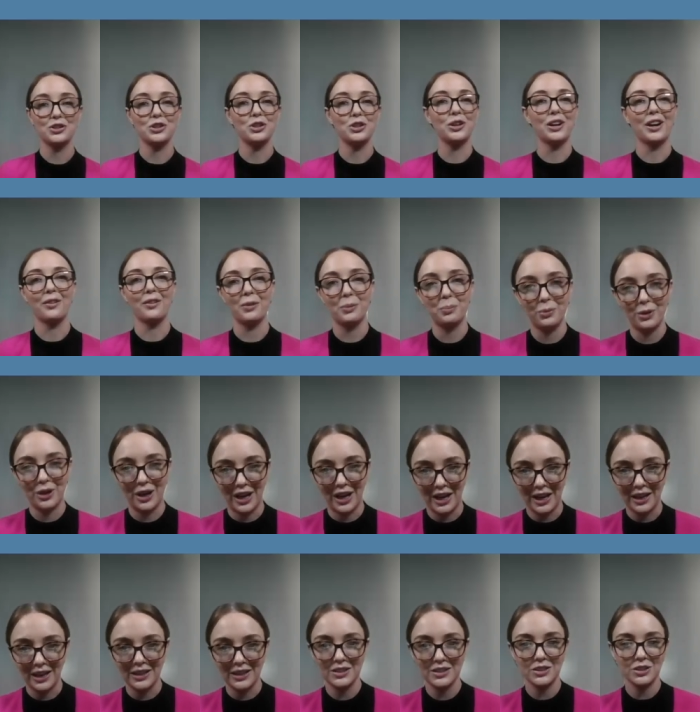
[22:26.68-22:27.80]
Do you have a
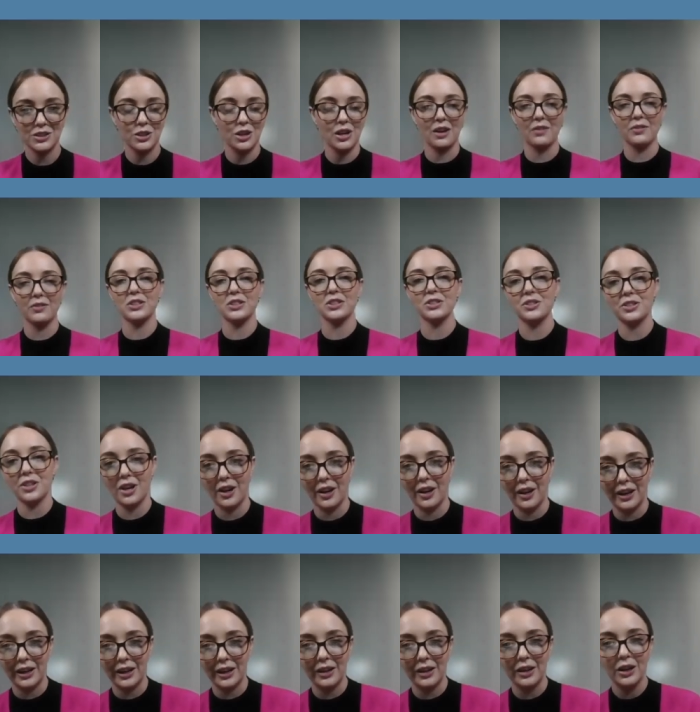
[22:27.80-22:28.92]
brand? Do you have a
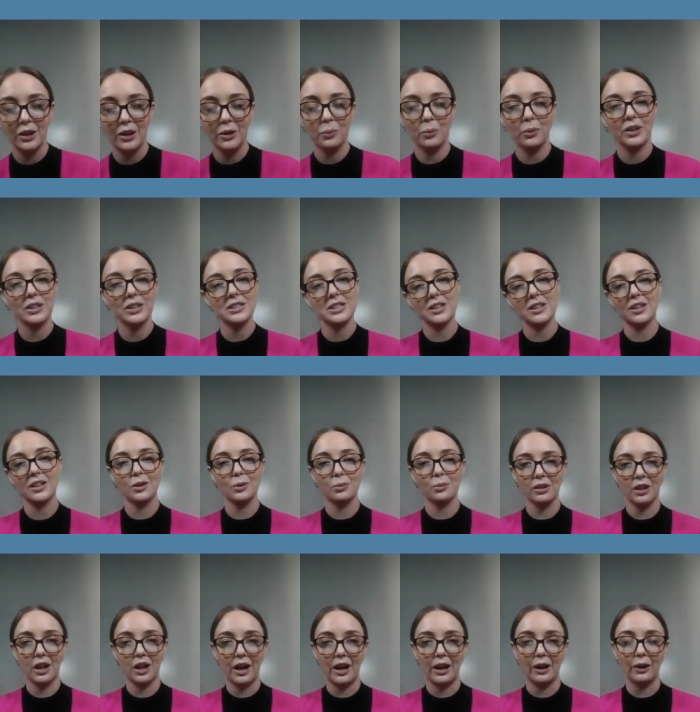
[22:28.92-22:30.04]
design? What is it that you
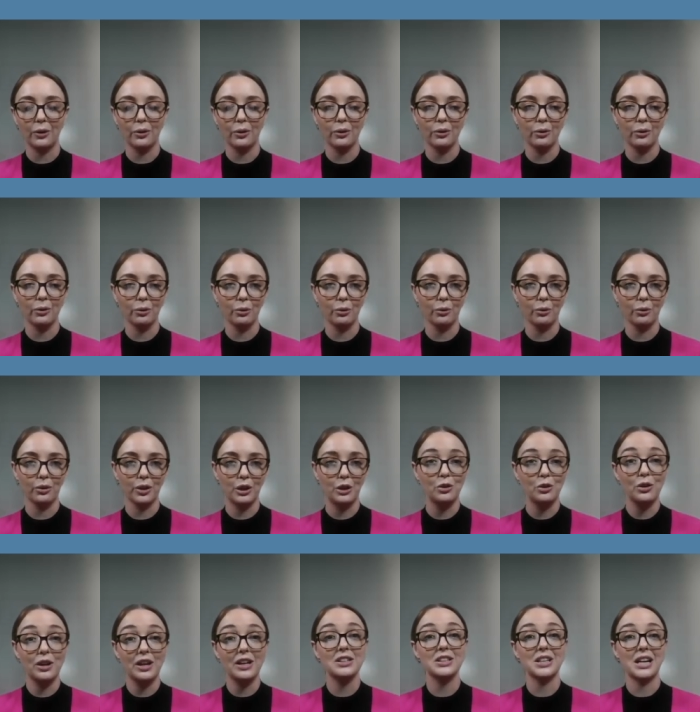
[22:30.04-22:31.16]
rely on or that you
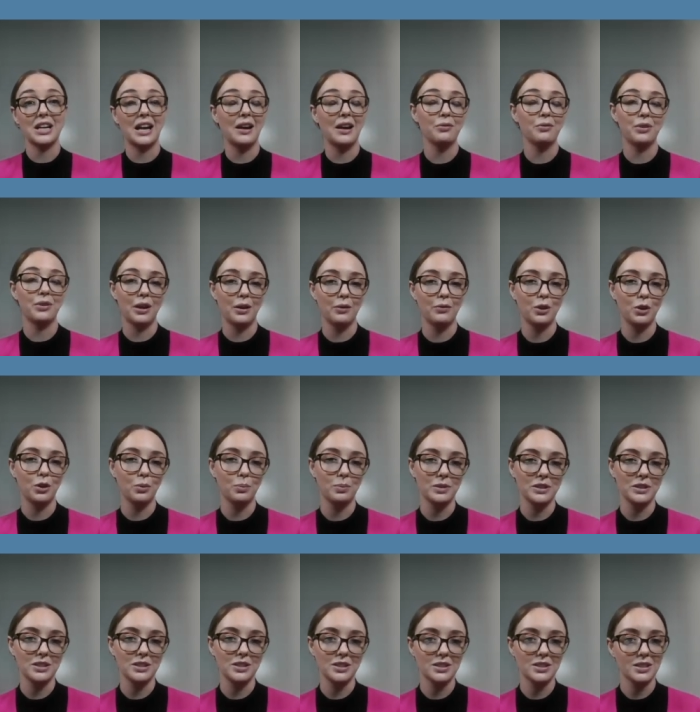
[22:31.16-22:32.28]
need to have there for your
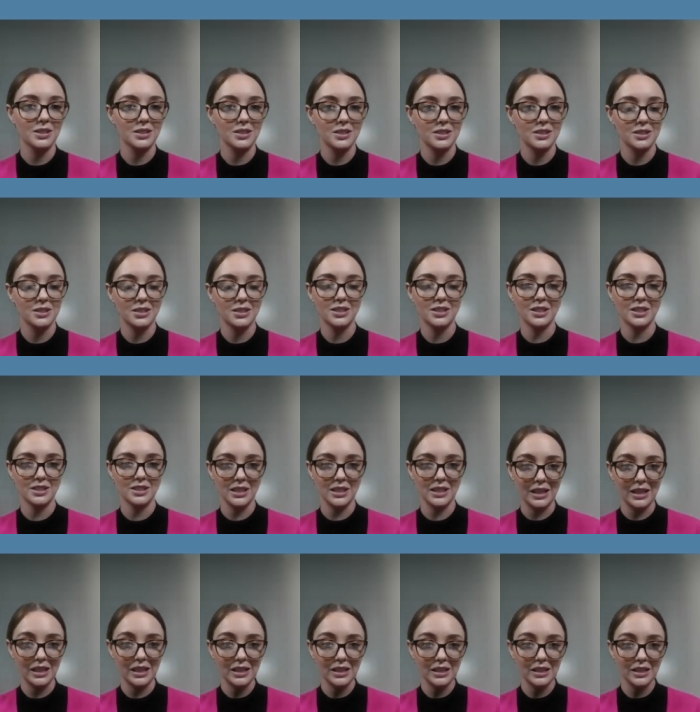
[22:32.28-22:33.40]
businesses to
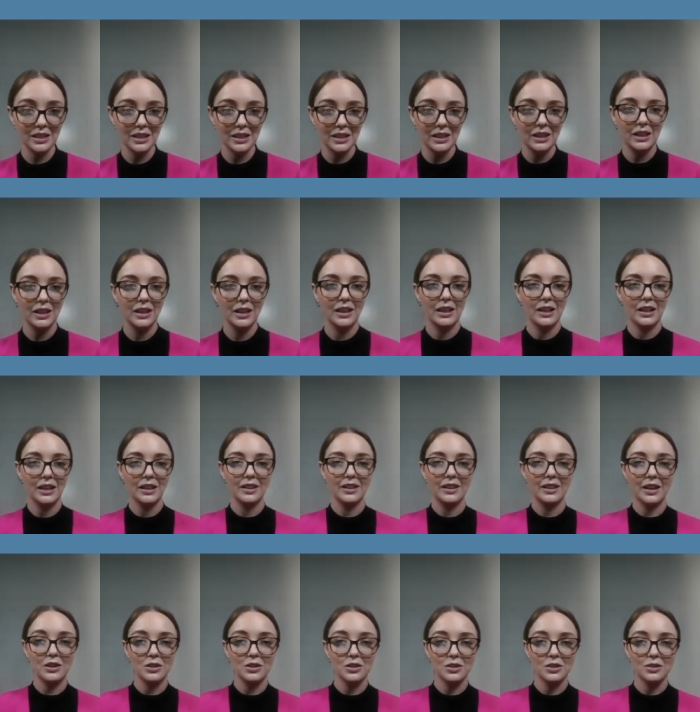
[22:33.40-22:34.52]
succeed?
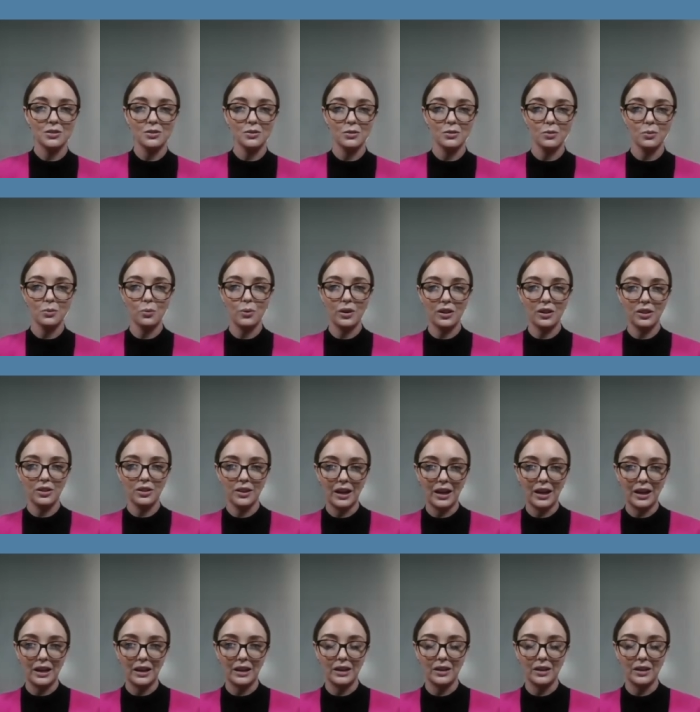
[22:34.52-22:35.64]
Then with
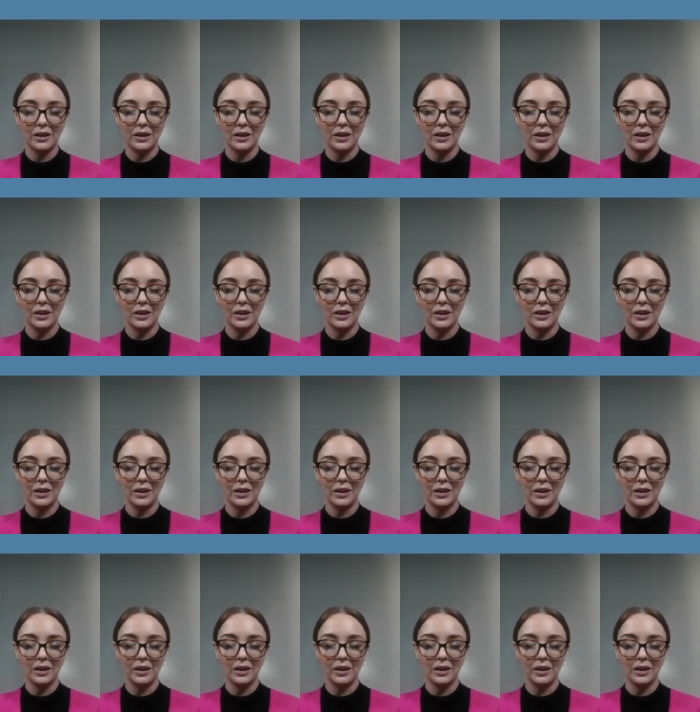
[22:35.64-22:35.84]
that,